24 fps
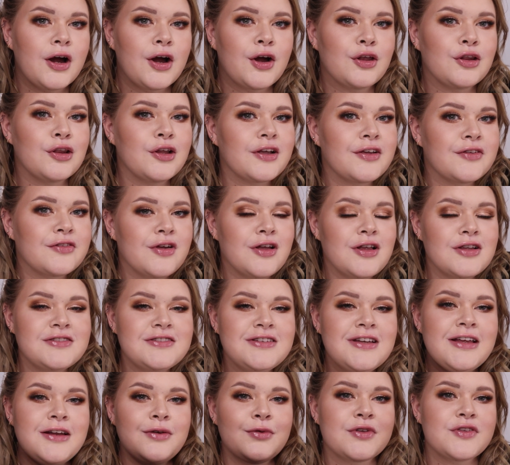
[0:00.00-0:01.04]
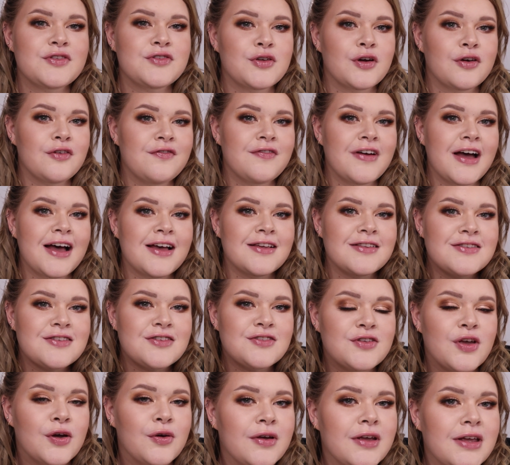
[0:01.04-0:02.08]
Our look is all done. It was so fast,
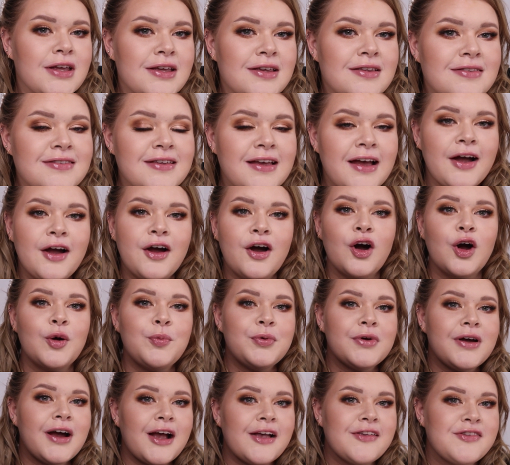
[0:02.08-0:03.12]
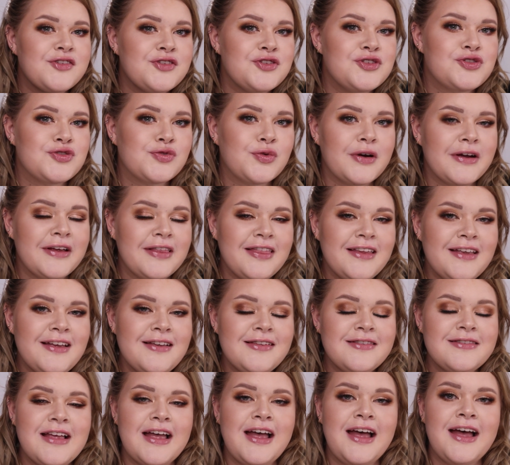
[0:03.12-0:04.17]
so easy. I hope you guys enjoyed
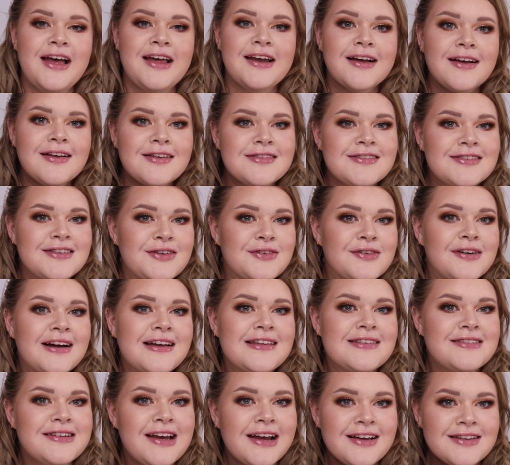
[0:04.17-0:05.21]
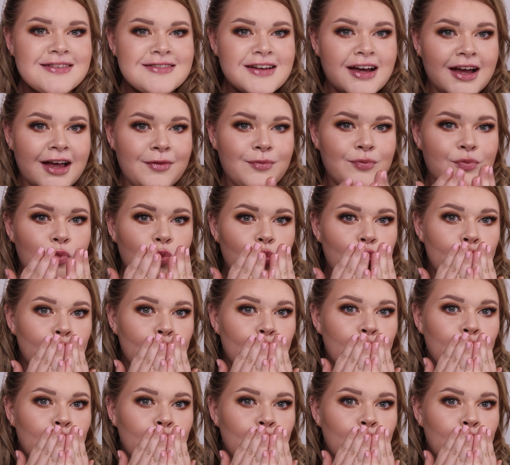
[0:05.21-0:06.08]
this, and I'll see you guys next time.